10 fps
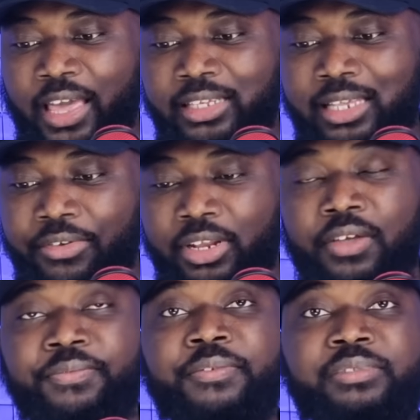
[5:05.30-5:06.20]

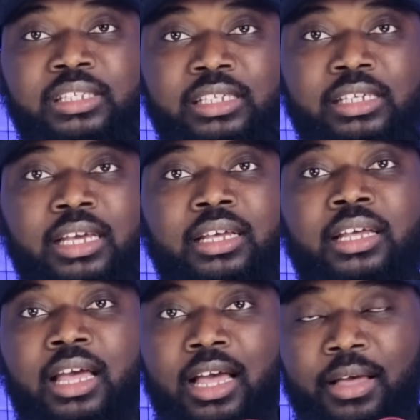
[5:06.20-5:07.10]
850
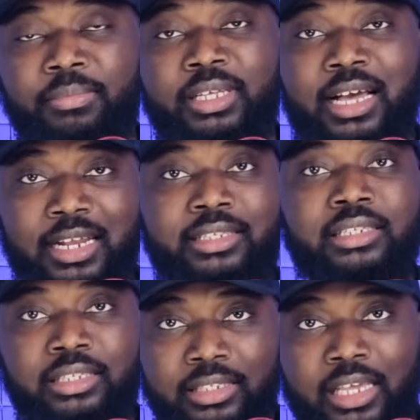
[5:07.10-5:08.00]
Ghana
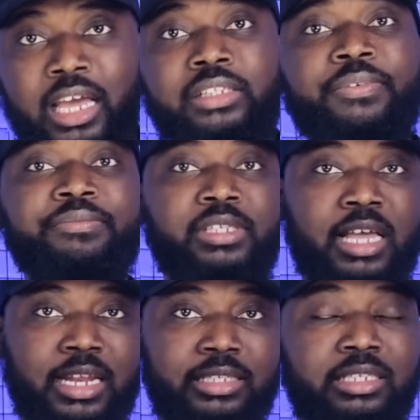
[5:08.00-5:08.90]
cedis. 850
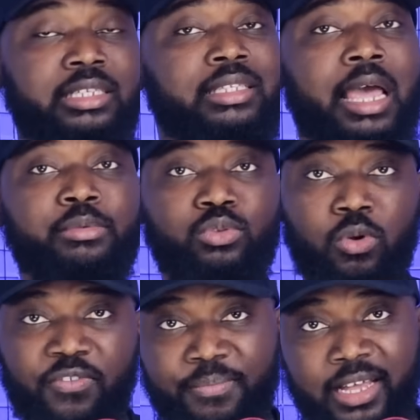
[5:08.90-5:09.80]
Ghana cedis times
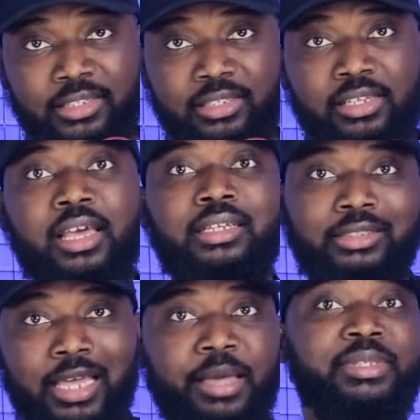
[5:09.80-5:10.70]
12 months
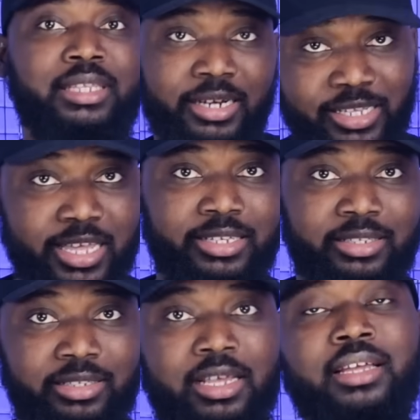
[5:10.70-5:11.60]
times 3
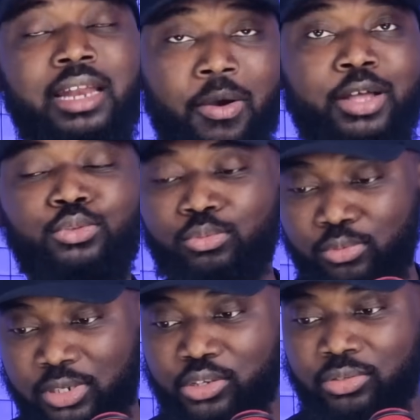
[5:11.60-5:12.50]
years. That one
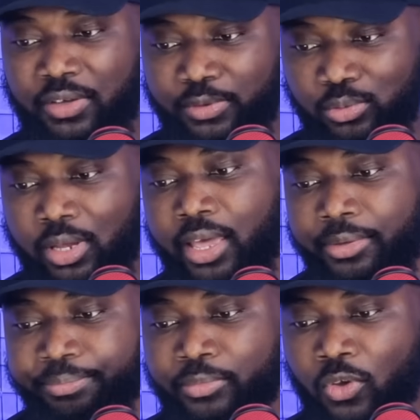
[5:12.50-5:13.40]
too, they should give it to her.
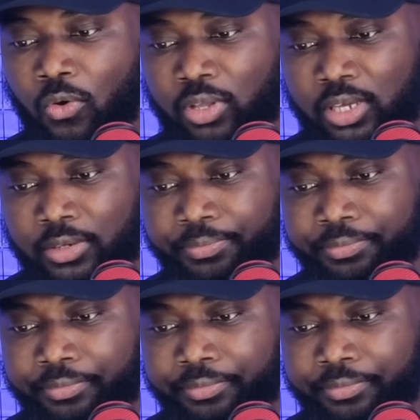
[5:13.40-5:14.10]
Okay.